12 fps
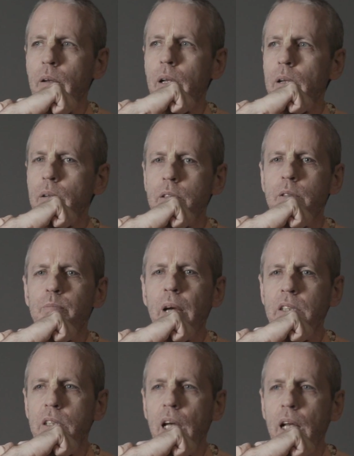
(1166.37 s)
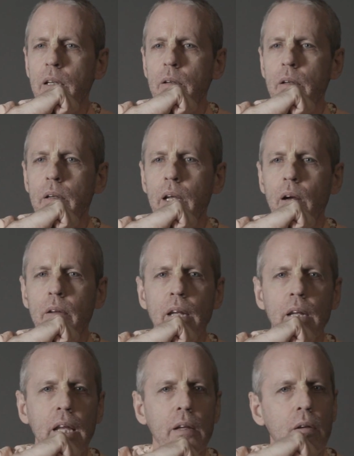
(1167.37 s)
it's mentioned there
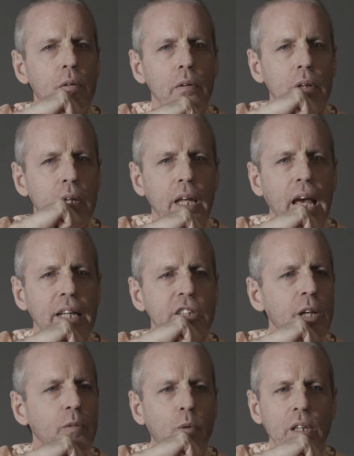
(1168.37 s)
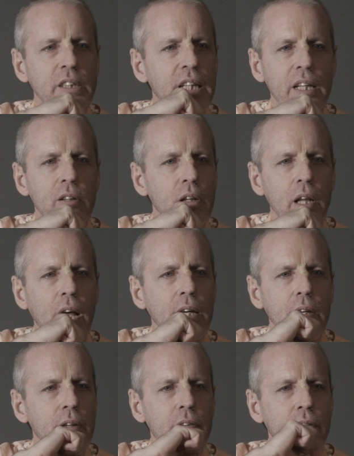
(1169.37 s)
that Keshi wasn't like
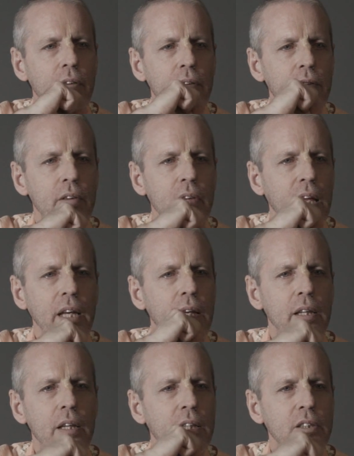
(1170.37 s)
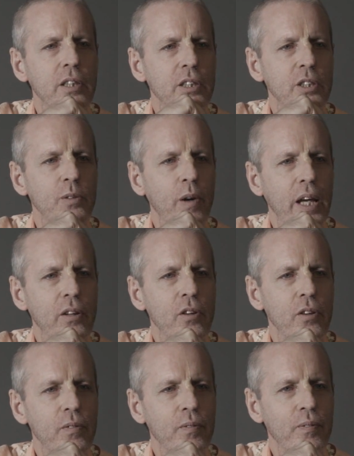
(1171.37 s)
thinking this is sweet.
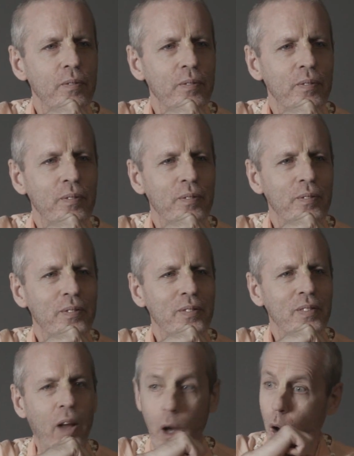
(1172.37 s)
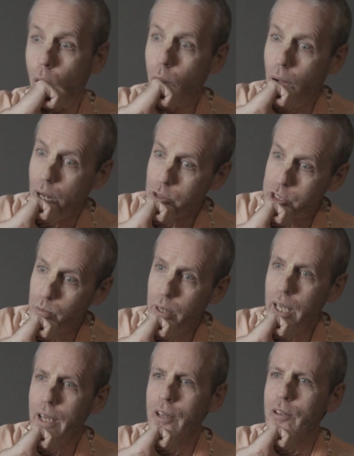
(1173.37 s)
Oh, how
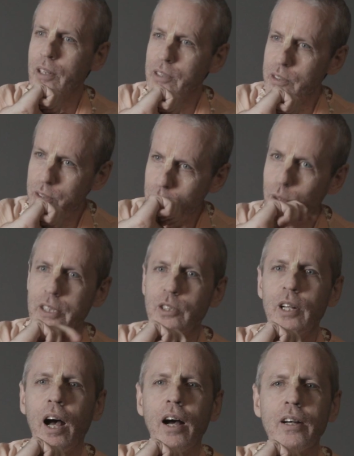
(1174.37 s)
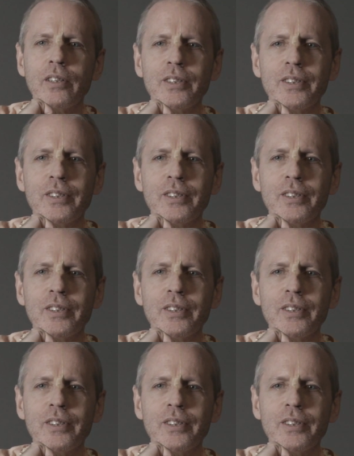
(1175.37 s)
sweet is Krishna.